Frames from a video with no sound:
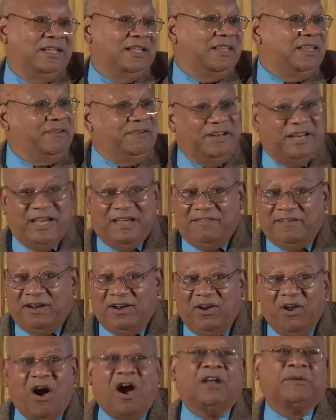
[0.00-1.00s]
they would have a
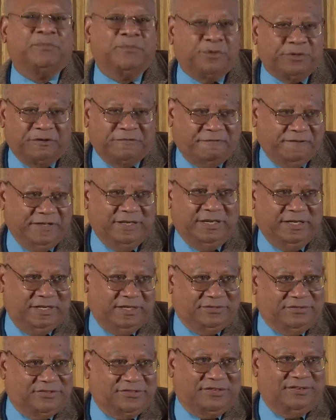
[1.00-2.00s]
lot more
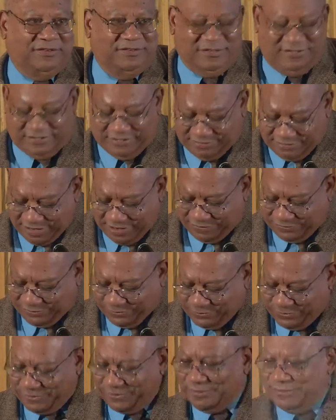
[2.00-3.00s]
affiliates around
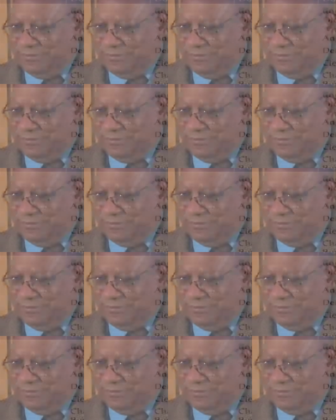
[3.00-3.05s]
the world.